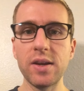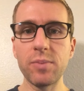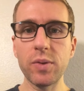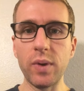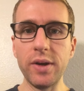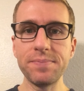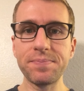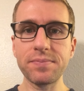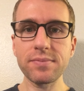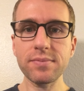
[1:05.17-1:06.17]
number one
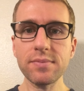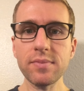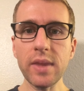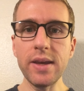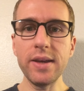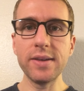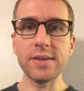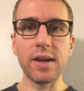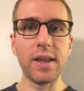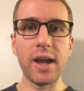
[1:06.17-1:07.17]

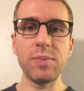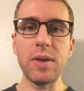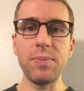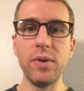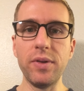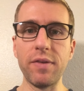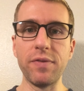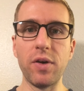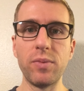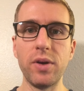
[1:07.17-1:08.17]
is a lot of people when they
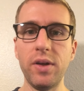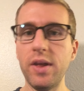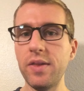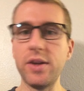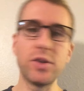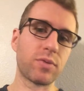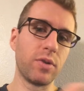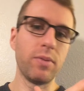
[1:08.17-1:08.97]
foam roll, they just roll